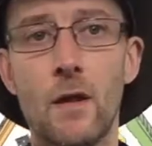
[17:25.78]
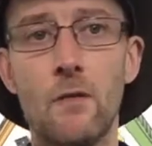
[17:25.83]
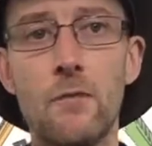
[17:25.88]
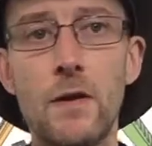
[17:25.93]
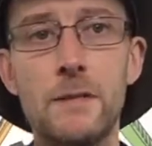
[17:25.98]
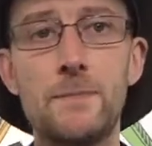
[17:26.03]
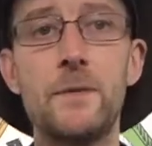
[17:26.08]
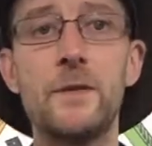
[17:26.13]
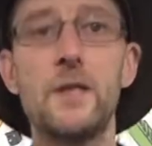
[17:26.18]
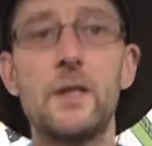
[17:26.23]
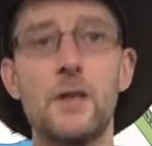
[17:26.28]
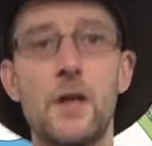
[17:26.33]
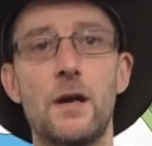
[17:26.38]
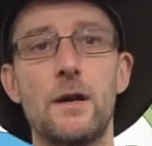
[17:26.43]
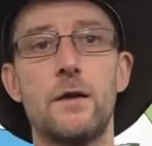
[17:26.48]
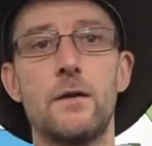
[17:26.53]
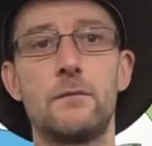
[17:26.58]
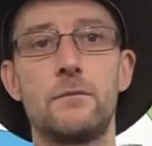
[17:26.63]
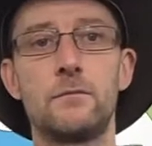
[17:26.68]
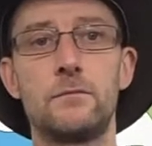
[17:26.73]
Rest position.
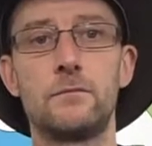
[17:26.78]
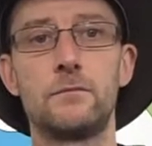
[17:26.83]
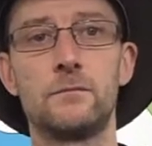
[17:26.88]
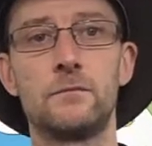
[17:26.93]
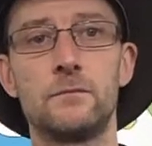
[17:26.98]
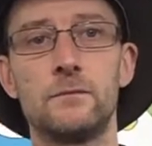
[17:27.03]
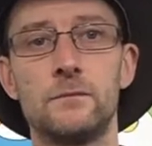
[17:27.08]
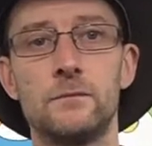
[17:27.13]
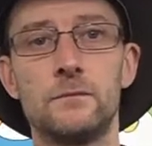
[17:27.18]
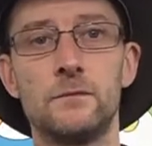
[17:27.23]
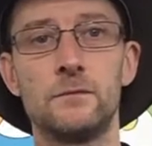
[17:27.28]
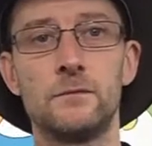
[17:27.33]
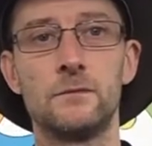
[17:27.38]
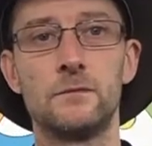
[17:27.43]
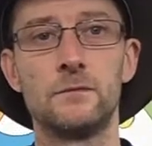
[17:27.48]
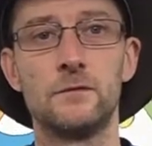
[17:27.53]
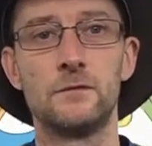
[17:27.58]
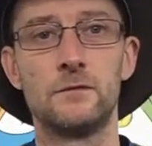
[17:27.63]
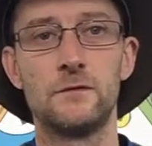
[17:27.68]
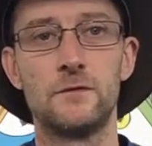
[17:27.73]

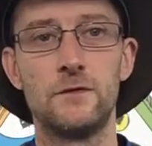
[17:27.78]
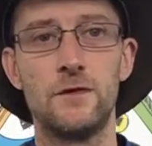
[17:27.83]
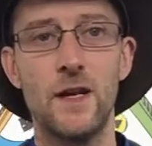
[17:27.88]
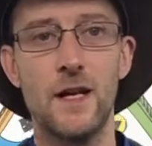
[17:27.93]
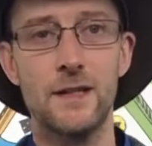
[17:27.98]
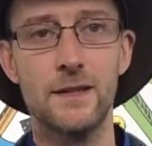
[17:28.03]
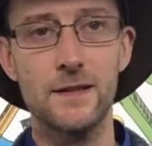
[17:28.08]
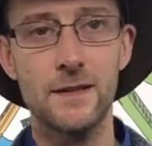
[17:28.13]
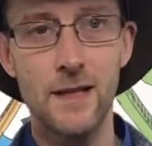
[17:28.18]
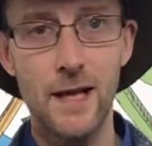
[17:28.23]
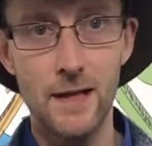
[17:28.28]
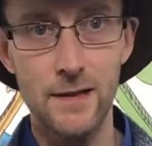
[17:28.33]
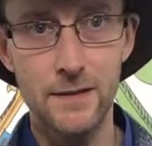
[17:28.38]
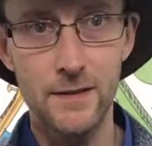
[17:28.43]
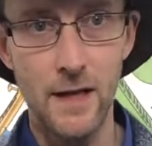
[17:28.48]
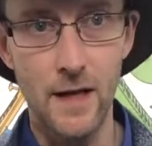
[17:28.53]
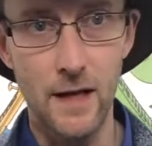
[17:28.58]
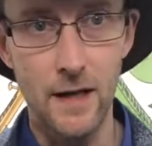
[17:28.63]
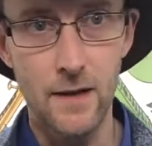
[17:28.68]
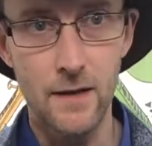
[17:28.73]

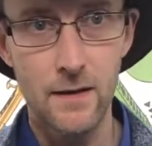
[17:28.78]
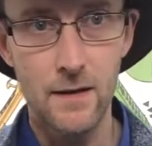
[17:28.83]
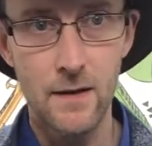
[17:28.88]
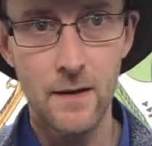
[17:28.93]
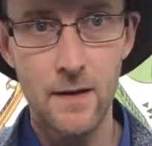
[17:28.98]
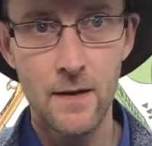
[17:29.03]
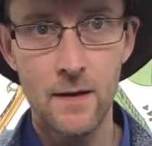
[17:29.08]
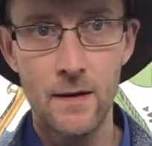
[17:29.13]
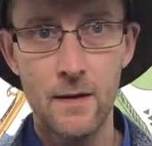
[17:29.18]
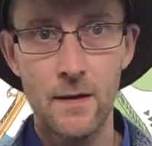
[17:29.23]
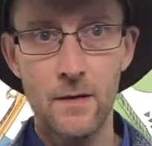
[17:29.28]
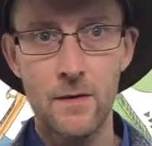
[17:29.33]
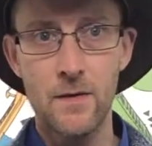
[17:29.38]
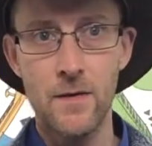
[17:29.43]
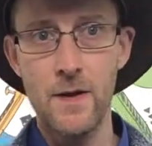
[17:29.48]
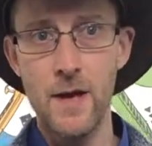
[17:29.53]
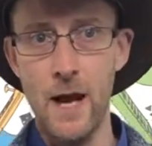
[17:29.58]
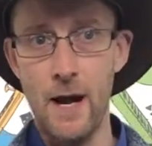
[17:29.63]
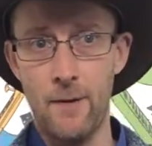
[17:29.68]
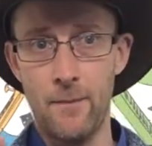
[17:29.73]
Fantastic.
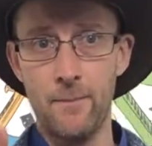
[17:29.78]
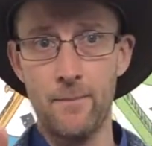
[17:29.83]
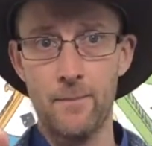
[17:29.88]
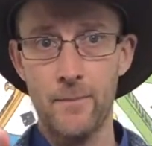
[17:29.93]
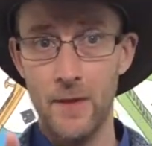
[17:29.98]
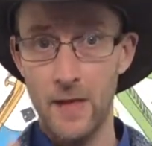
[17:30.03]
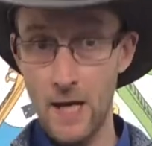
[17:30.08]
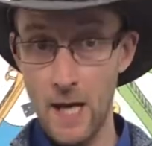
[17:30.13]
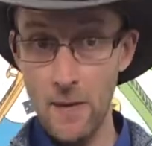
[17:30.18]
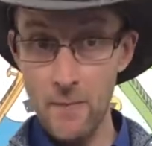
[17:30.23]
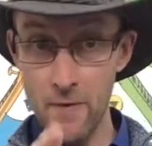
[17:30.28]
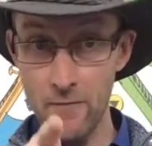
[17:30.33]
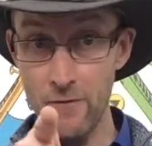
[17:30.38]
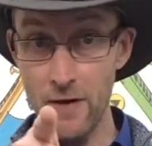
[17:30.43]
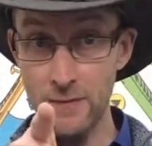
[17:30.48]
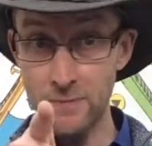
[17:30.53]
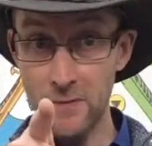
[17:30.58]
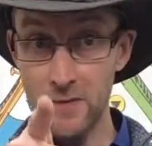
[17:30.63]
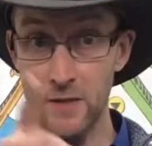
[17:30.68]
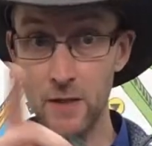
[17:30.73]
Now, keep in
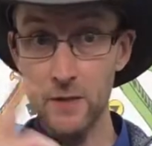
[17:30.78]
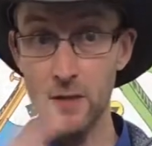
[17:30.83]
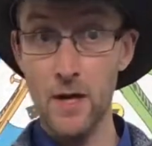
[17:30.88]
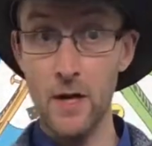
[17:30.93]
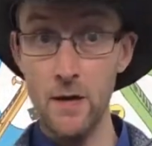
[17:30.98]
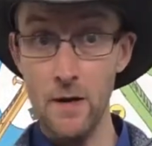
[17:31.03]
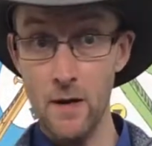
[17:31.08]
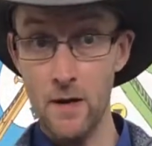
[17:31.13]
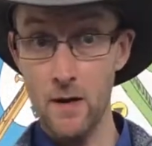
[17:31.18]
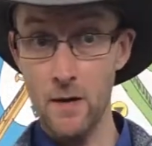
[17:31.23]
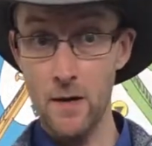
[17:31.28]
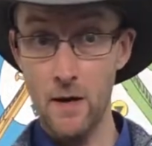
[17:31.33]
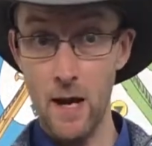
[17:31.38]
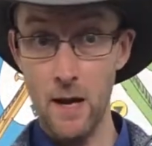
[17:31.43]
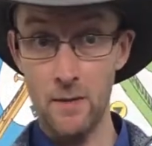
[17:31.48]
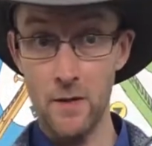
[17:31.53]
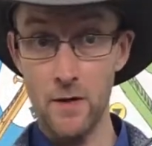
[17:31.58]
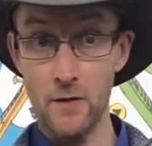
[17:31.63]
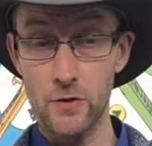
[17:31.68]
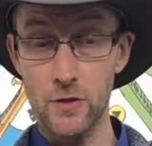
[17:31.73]
rest position.
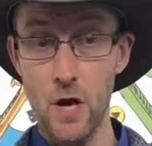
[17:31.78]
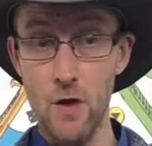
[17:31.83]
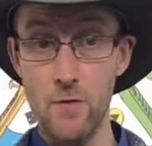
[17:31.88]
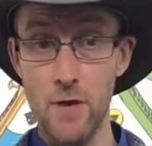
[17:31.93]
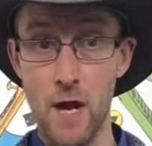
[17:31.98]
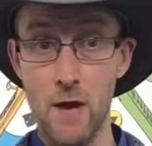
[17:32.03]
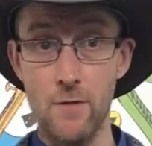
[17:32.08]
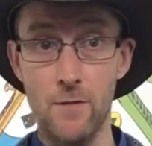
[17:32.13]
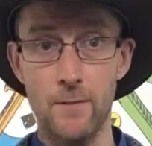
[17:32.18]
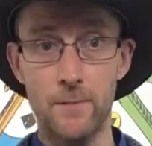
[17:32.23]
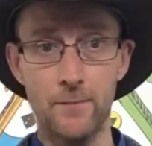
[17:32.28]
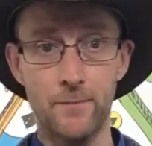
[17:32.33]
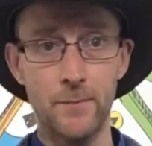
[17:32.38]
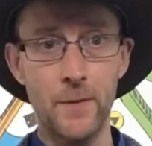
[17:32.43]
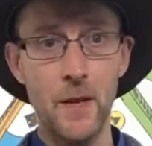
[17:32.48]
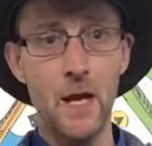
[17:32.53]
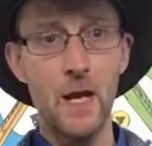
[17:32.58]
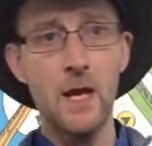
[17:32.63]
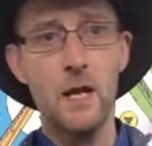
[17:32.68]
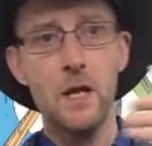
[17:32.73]
I'm going to show you.
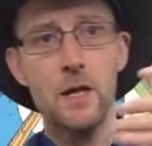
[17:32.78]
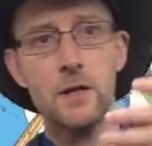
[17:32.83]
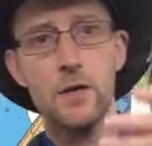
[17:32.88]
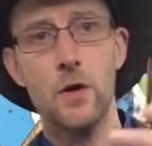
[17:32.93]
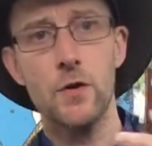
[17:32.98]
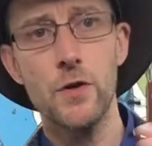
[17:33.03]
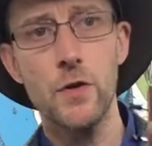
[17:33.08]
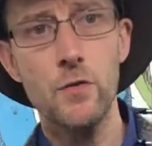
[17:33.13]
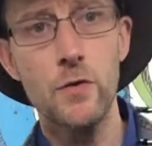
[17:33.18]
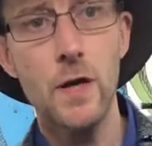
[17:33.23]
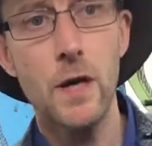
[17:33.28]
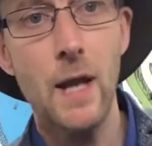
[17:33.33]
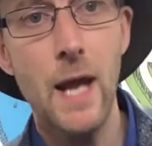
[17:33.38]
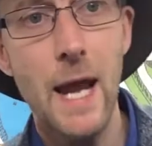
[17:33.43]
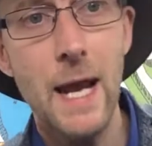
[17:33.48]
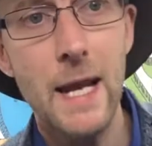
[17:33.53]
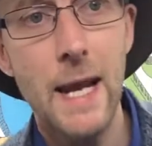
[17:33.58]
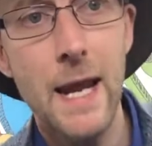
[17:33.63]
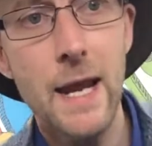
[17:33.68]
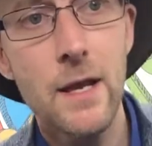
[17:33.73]
Your
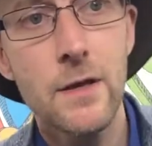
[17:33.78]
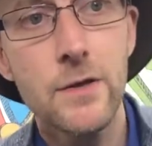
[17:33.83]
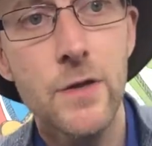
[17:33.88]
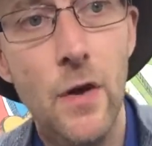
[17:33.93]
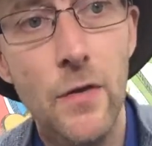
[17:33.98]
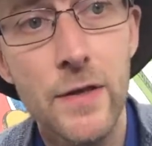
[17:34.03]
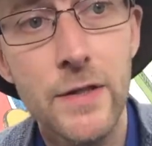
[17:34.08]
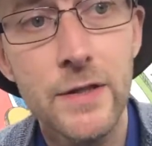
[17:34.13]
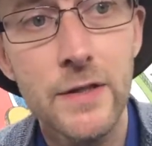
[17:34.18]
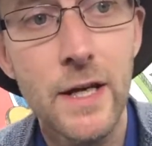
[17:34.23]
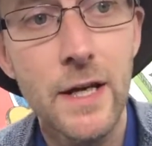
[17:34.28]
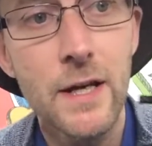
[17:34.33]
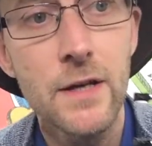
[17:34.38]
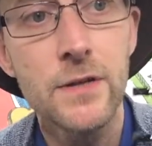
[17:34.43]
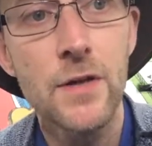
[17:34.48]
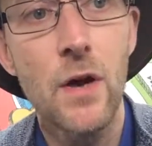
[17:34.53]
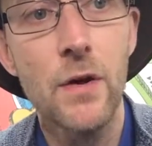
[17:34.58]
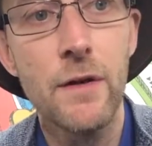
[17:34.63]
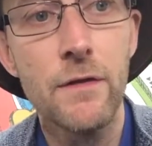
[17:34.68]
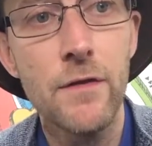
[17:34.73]
ukulele has got the
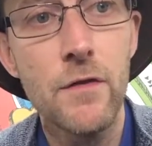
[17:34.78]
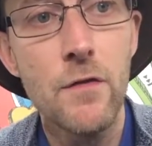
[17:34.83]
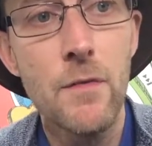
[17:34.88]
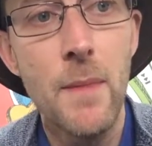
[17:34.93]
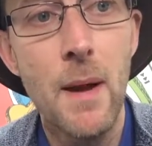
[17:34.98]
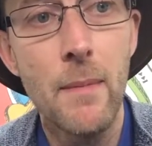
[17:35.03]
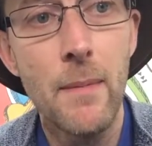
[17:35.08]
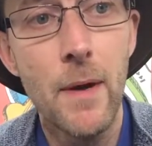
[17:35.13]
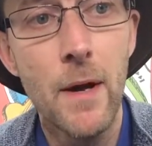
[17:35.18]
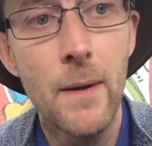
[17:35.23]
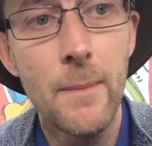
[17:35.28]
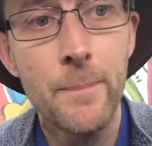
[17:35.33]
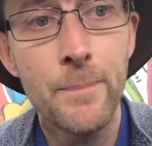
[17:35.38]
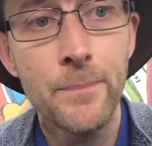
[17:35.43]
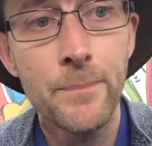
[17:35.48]
stickers on, if you remember.